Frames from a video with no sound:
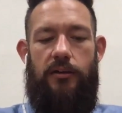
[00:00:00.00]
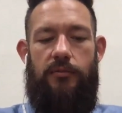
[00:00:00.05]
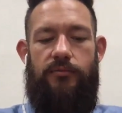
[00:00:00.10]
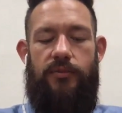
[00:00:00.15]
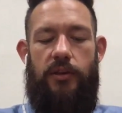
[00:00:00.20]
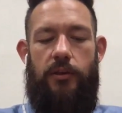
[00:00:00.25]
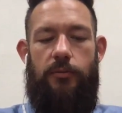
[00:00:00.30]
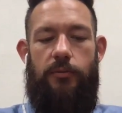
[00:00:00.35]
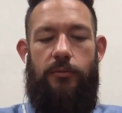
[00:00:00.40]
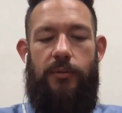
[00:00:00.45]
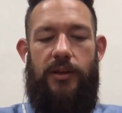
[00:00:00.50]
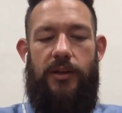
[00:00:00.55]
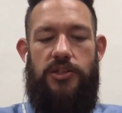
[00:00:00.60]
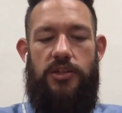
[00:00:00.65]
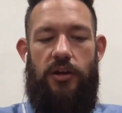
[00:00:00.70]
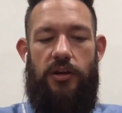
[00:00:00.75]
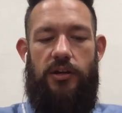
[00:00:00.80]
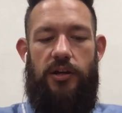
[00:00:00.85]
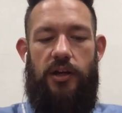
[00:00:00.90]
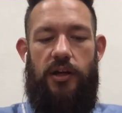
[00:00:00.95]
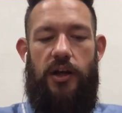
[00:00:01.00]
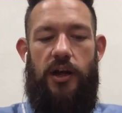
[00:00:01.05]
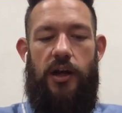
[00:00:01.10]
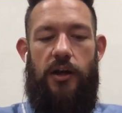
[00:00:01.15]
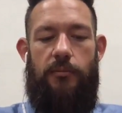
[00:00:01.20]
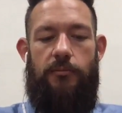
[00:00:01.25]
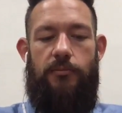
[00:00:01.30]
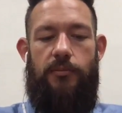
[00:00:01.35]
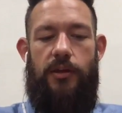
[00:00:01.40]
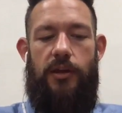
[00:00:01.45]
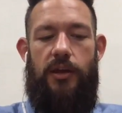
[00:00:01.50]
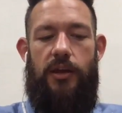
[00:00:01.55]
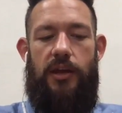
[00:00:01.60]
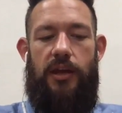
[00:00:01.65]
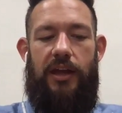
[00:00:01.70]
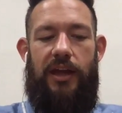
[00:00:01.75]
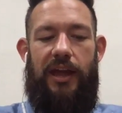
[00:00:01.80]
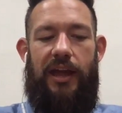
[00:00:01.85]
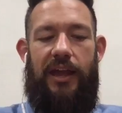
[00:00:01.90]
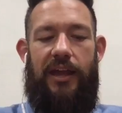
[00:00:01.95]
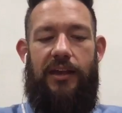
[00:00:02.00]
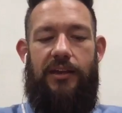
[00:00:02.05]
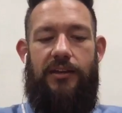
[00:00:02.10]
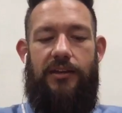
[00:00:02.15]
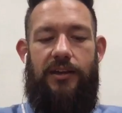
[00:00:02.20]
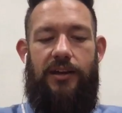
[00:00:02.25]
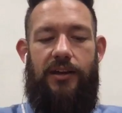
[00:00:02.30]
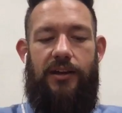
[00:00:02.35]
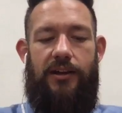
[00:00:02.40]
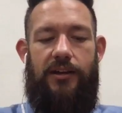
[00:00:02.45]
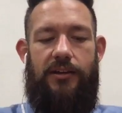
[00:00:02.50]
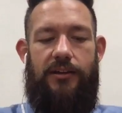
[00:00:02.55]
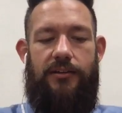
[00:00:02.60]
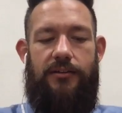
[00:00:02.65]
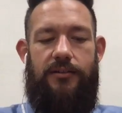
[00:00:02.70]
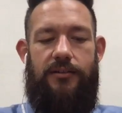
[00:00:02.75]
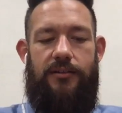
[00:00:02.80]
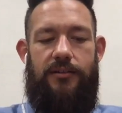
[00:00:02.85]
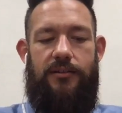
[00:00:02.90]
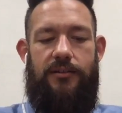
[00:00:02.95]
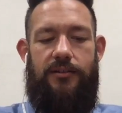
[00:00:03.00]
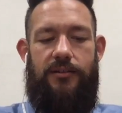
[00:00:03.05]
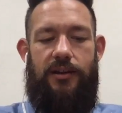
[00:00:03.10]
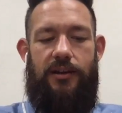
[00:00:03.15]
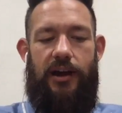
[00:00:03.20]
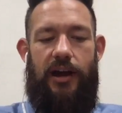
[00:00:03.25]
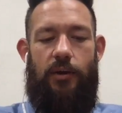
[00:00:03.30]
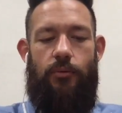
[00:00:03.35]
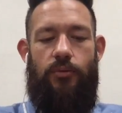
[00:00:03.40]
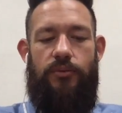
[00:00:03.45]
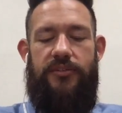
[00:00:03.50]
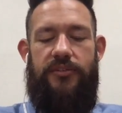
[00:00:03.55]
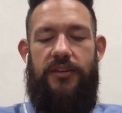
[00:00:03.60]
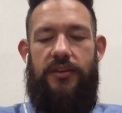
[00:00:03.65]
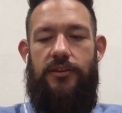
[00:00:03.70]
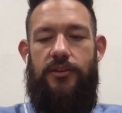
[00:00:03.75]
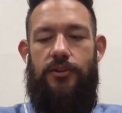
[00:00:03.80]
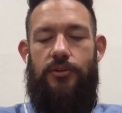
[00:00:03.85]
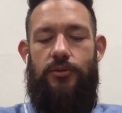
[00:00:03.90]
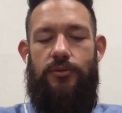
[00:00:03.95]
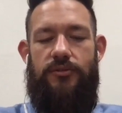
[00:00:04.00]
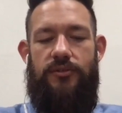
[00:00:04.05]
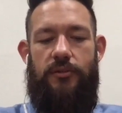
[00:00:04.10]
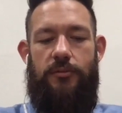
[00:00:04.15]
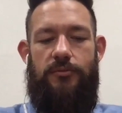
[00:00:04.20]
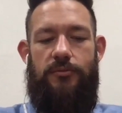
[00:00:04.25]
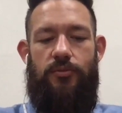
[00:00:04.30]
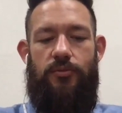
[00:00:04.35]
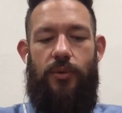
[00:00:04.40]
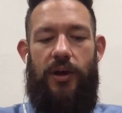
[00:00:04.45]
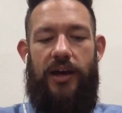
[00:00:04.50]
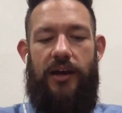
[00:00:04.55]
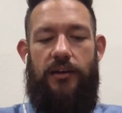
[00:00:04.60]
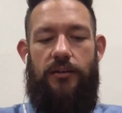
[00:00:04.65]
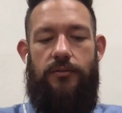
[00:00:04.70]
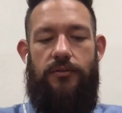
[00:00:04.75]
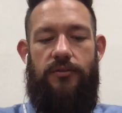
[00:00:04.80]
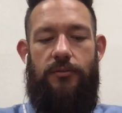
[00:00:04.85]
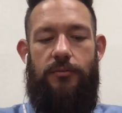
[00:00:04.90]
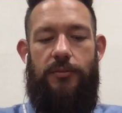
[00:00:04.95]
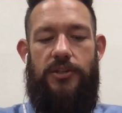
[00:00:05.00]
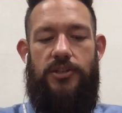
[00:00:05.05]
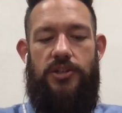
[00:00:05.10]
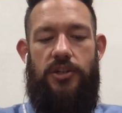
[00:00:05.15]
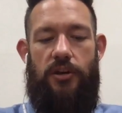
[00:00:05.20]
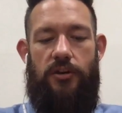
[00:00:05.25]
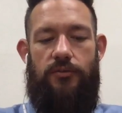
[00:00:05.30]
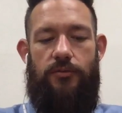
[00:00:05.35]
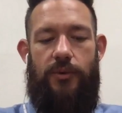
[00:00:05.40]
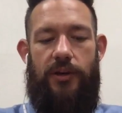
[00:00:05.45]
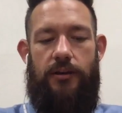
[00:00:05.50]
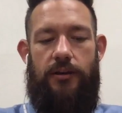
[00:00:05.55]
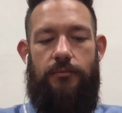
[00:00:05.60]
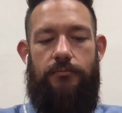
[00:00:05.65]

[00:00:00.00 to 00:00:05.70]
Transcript: Phillip at magetalk.com, and I will send you some swag, some Magetalk swag.